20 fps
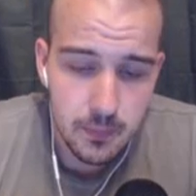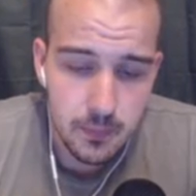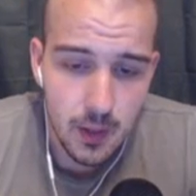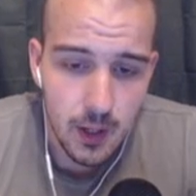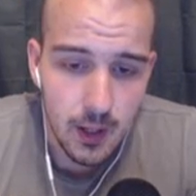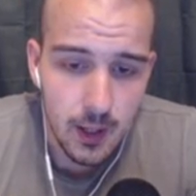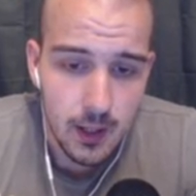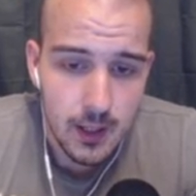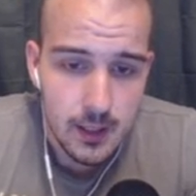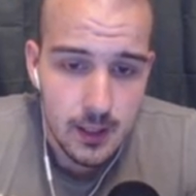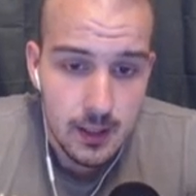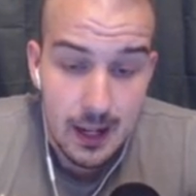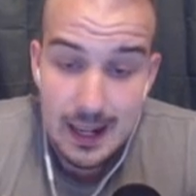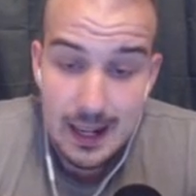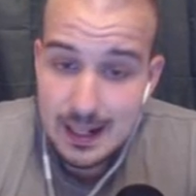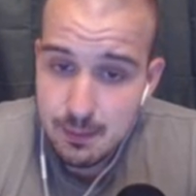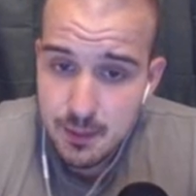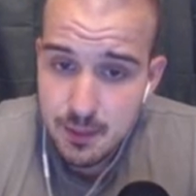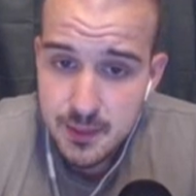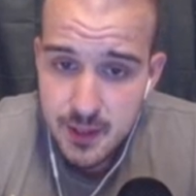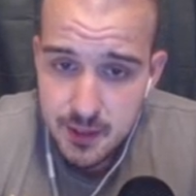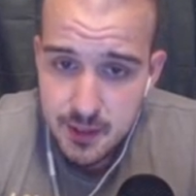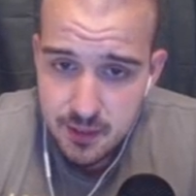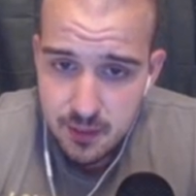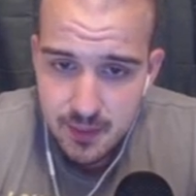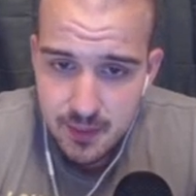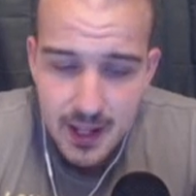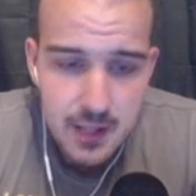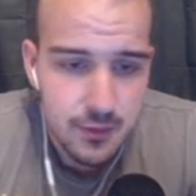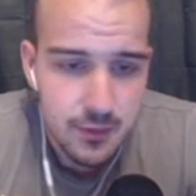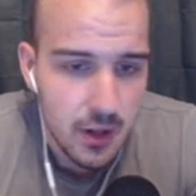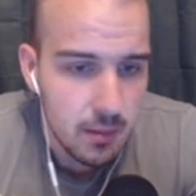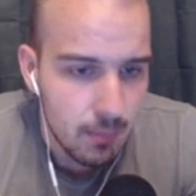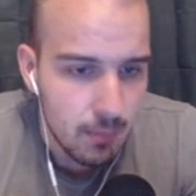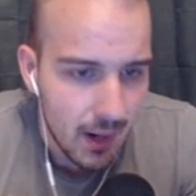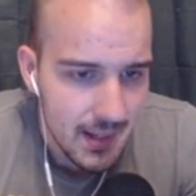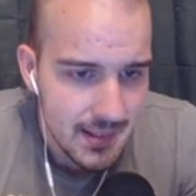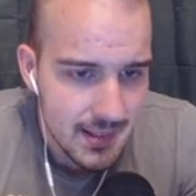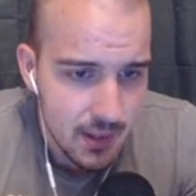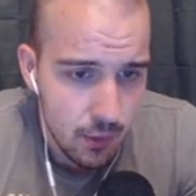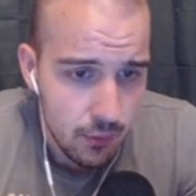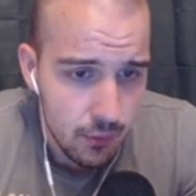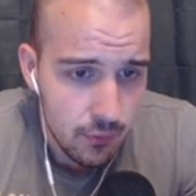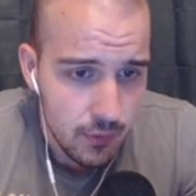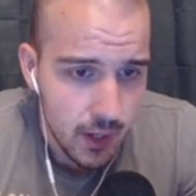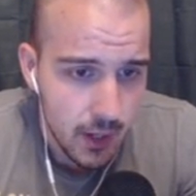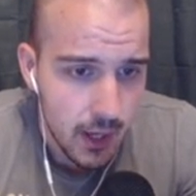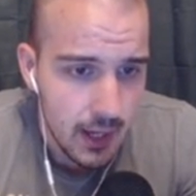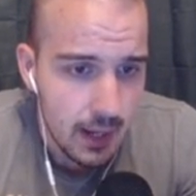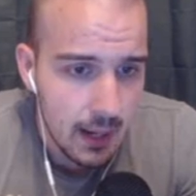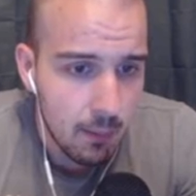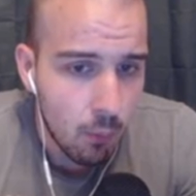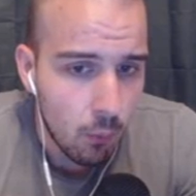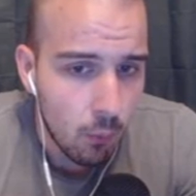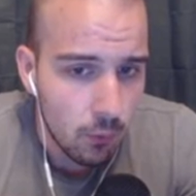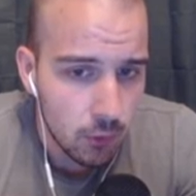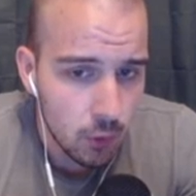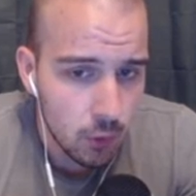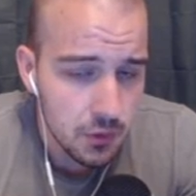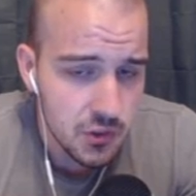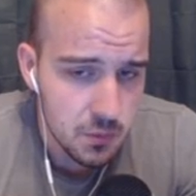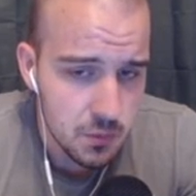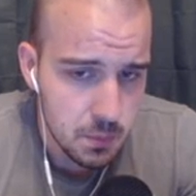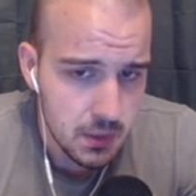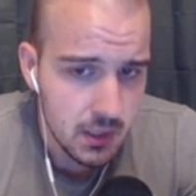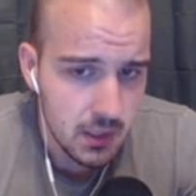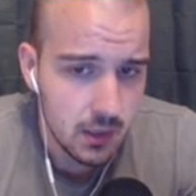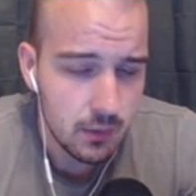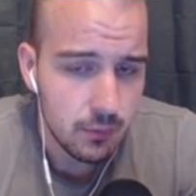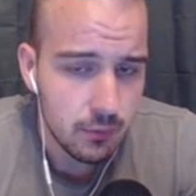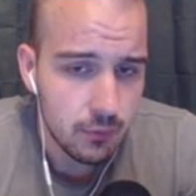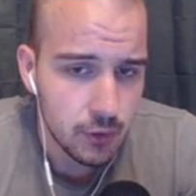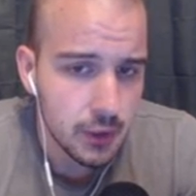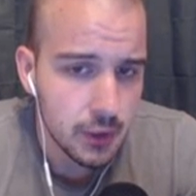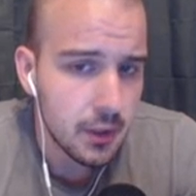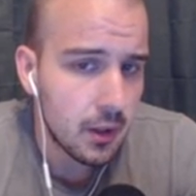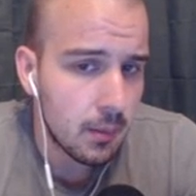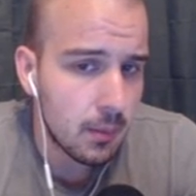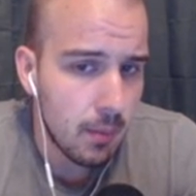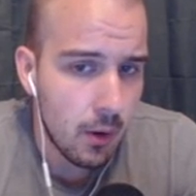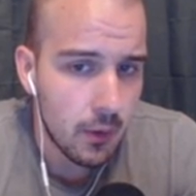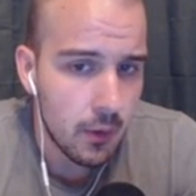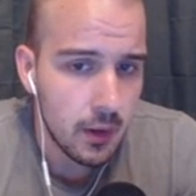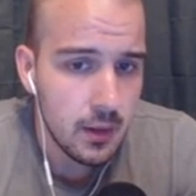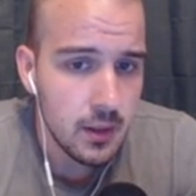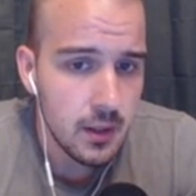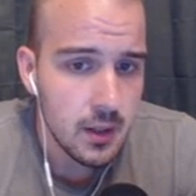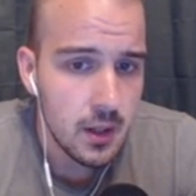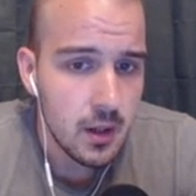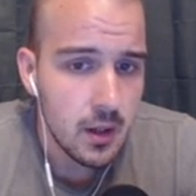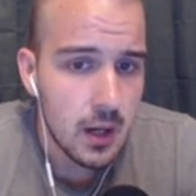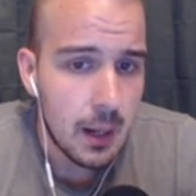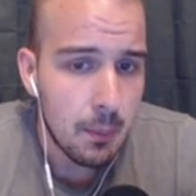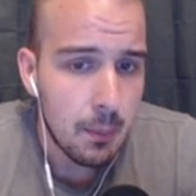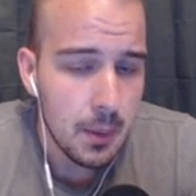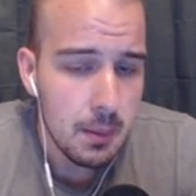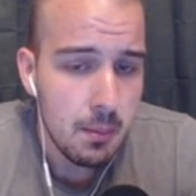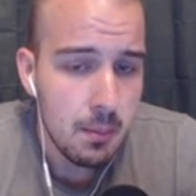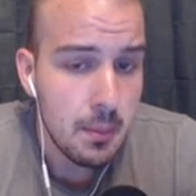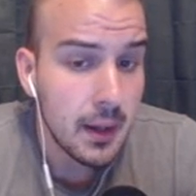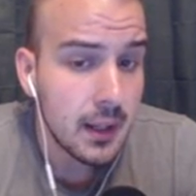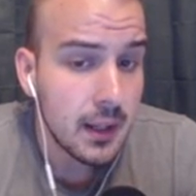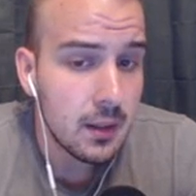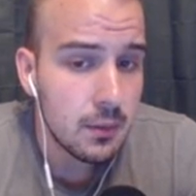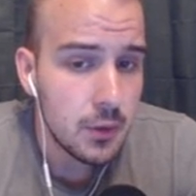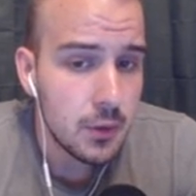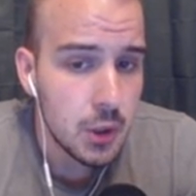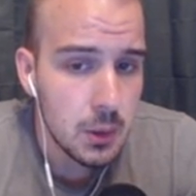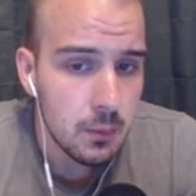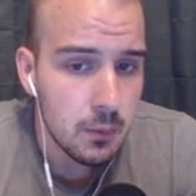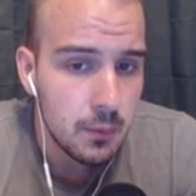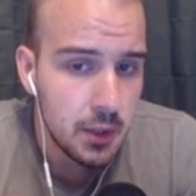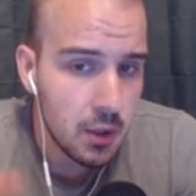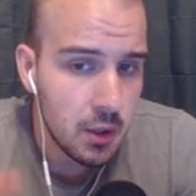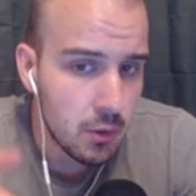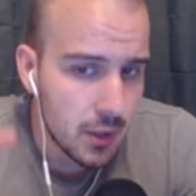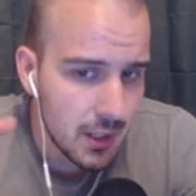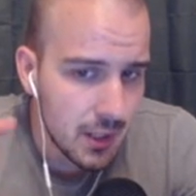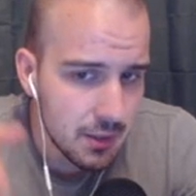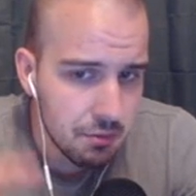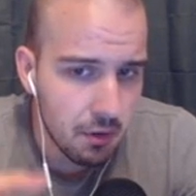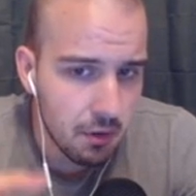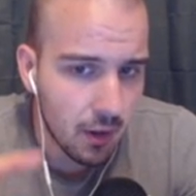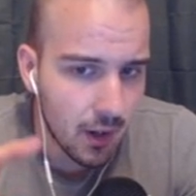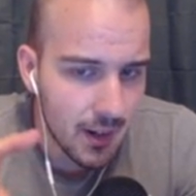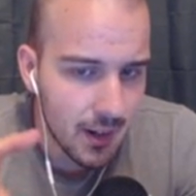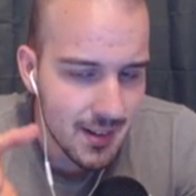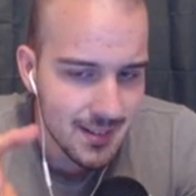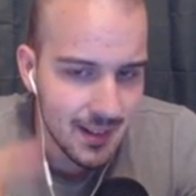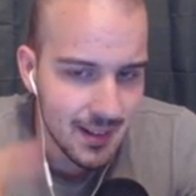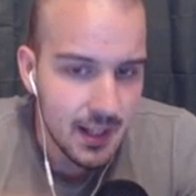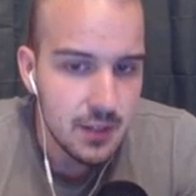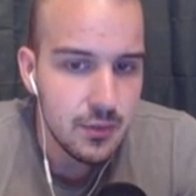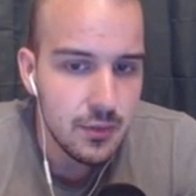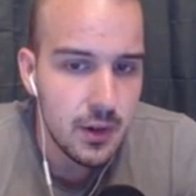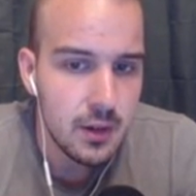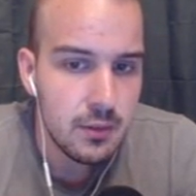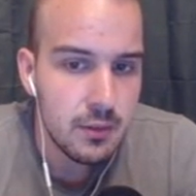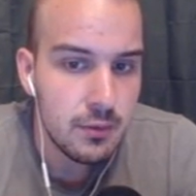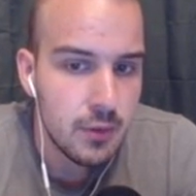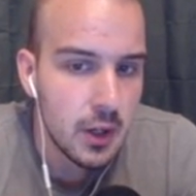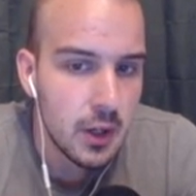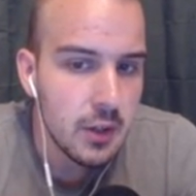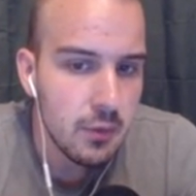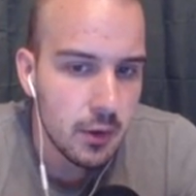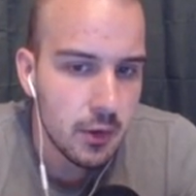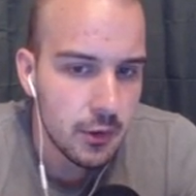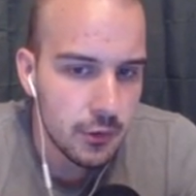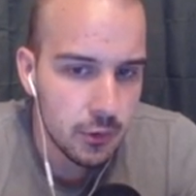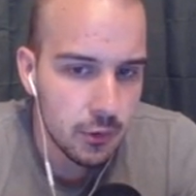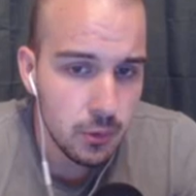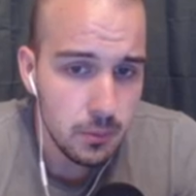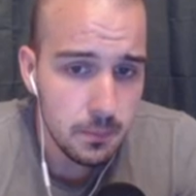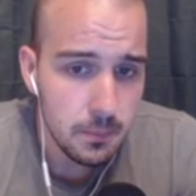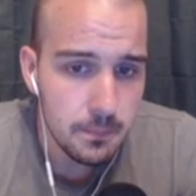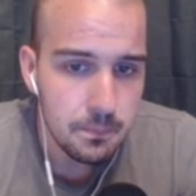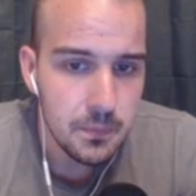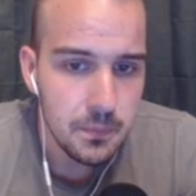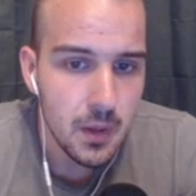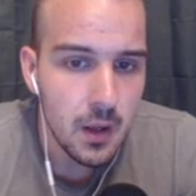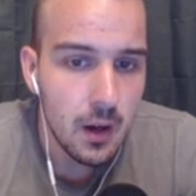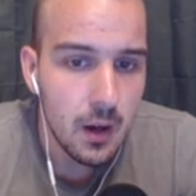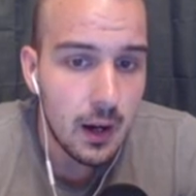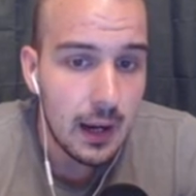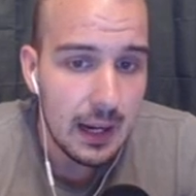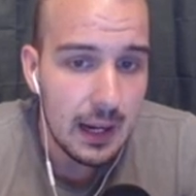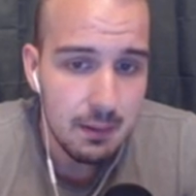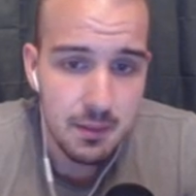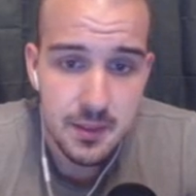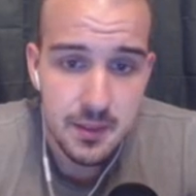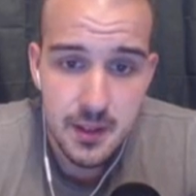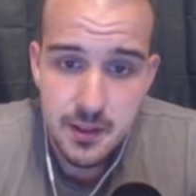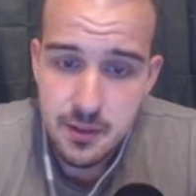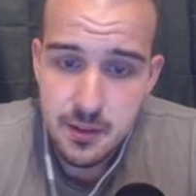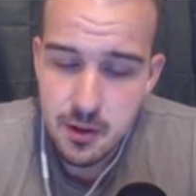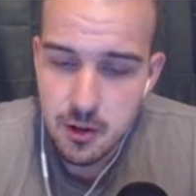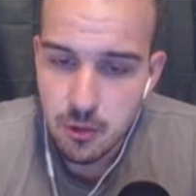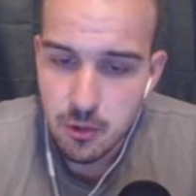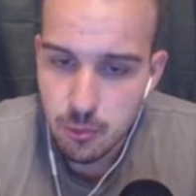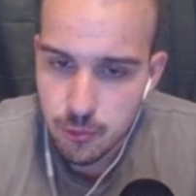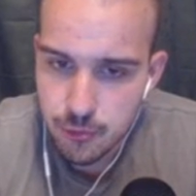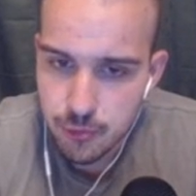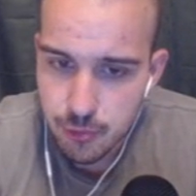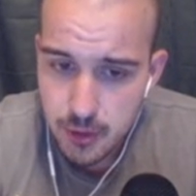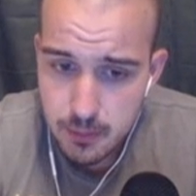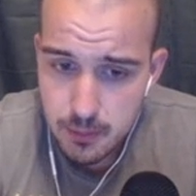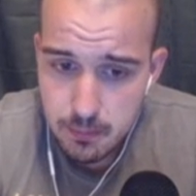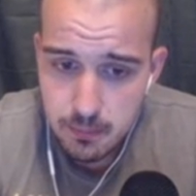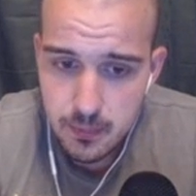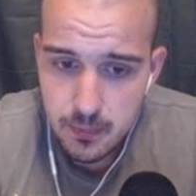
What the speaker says: I haven't tested Night Fae myself, and I will not speak further about it. I'm going to be making a YouTube video in regards to Night Fae very soon. I haven't tested it on stream.